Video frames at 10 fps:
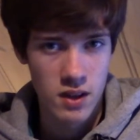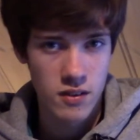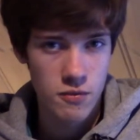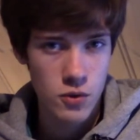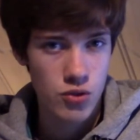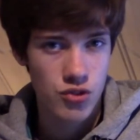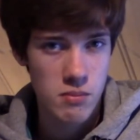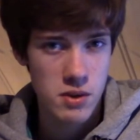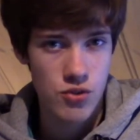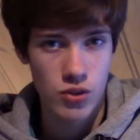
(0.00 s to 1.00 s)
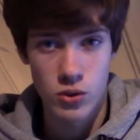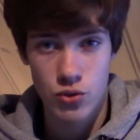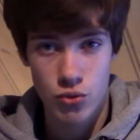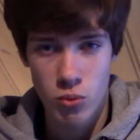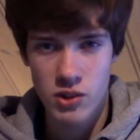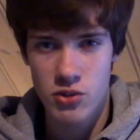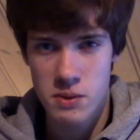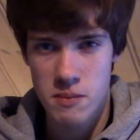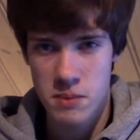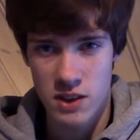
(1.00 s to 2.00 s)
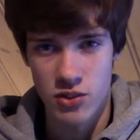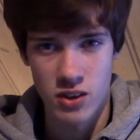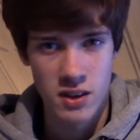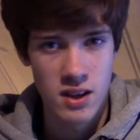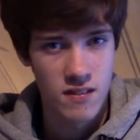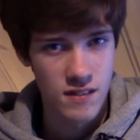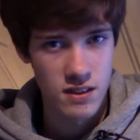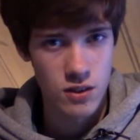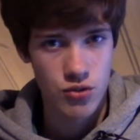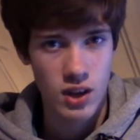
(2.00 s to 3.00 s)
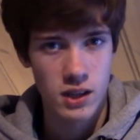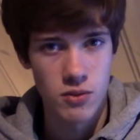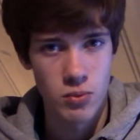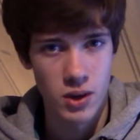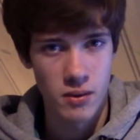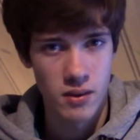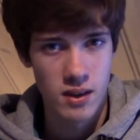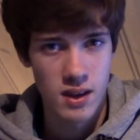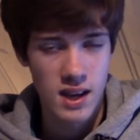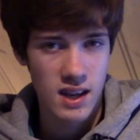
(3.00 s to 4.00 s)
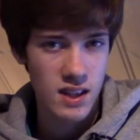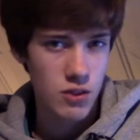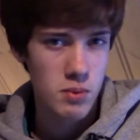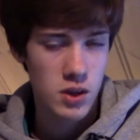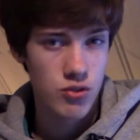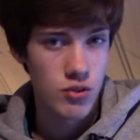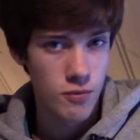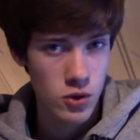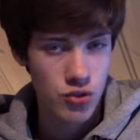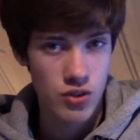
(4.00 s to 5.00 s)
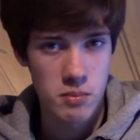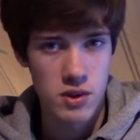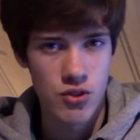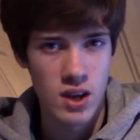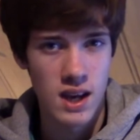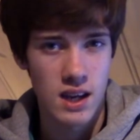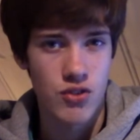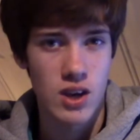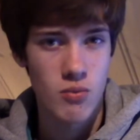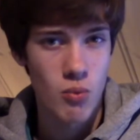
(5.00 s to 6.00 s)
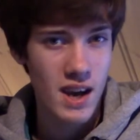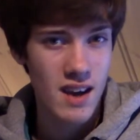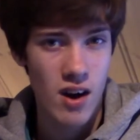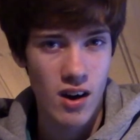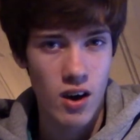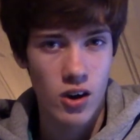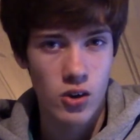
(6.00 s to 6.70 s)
the first image looks quite a bit better than the second one, and that's because the first image has a way higher